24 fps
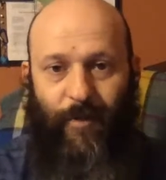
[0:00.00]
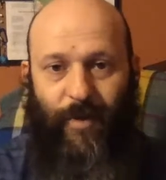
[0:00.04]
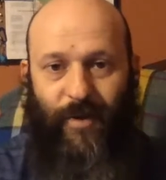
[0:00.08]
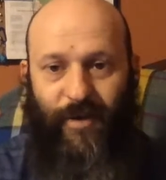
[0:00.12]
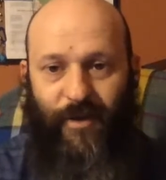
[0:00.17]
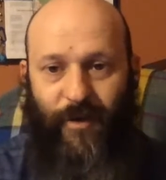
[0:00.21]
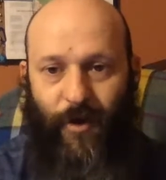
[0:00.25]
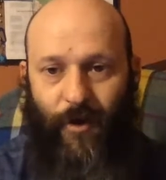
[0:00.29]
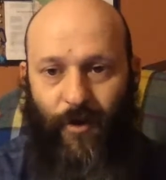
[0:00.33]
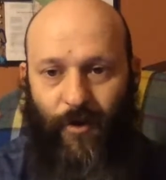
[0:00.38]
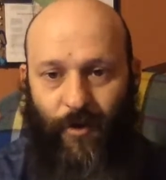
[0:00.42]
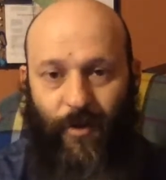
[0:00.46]

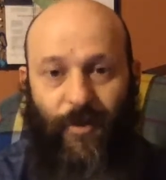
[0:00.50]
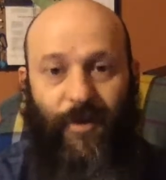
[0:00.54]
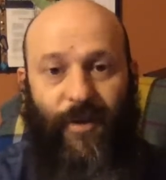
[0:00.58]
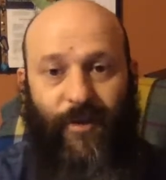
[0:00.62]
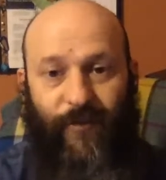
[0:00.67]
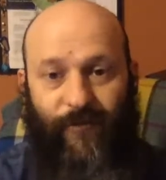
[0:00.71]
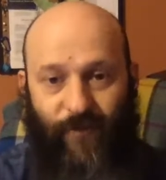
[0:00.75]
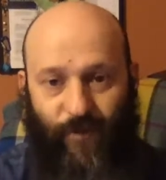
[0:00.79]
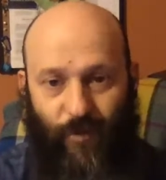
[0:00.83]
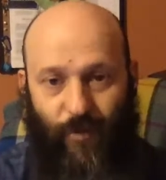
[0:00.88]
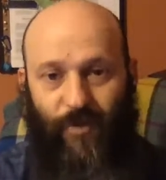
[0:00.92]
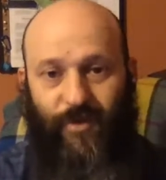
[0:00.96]
but are
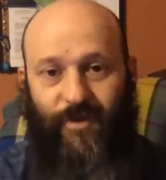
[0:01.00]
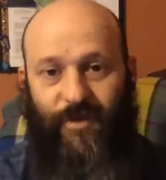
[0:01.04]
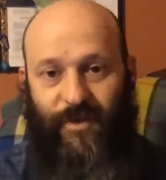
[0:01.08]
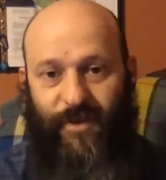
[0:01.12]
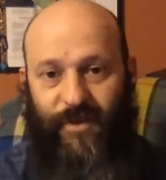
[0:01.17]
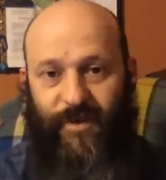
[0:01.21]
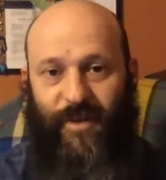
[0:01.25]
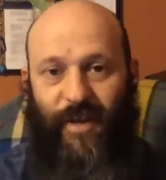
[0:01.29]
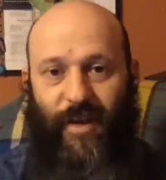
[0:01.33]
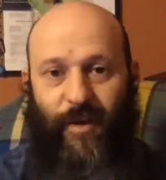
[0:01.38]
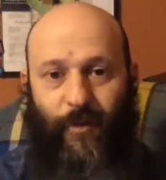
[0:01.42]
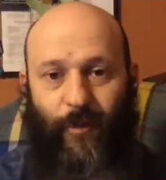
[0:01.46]
looking forward to
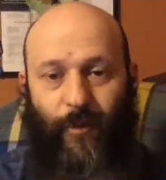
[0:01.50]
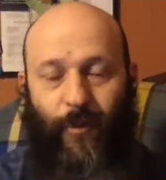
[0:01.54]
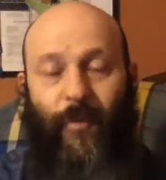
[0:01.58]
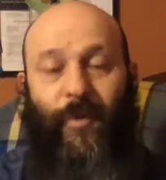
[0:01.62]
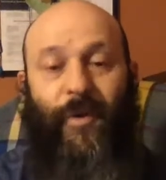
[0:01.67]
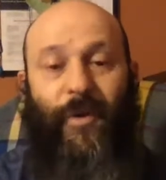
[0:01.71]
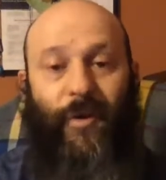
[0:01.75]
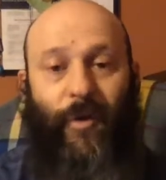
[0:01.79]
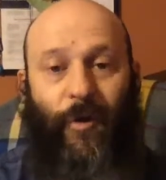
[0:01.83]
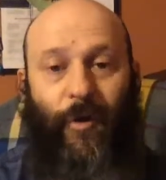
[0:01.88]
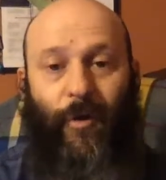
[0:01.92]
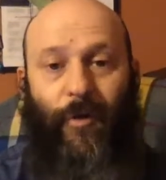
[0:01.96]
the day when we
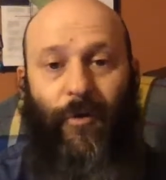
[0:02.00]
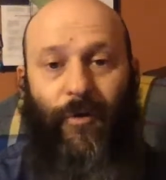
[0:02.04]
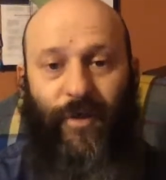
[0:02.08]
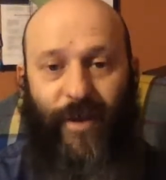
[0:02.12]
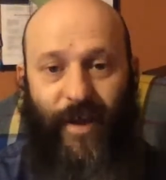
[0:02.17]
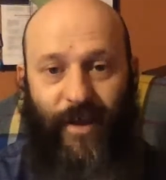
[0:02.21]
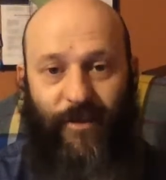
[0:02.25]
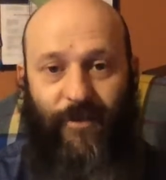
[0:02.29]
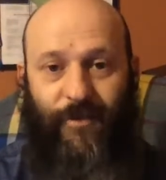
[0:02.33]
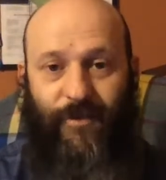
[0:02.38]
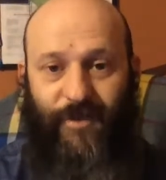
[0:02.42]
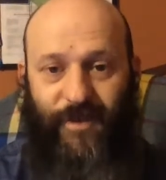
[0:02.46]
can all
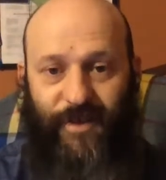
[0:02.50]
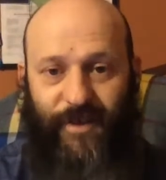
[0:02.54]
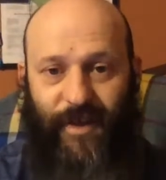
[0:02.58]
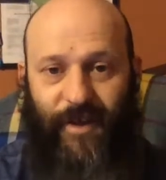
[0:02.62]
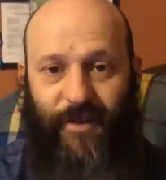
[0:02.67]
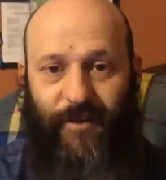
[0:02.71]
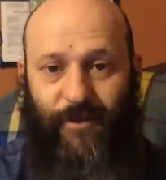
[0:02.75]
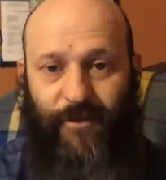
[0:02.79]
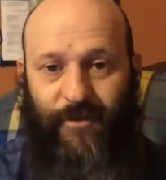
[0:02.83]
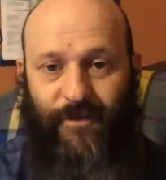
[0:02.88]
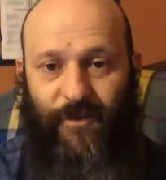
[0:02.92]
gather together.